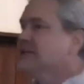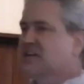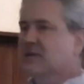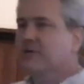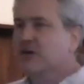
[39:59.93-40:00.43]
is
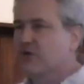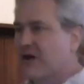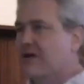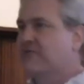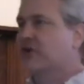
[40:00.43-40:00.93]
going to be
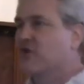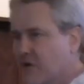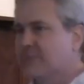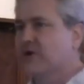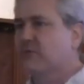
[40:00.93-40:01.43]
around for
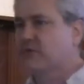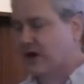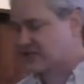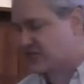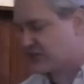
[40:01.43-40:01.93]
criminal
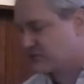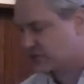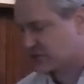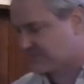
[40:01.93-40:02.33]
prosecution.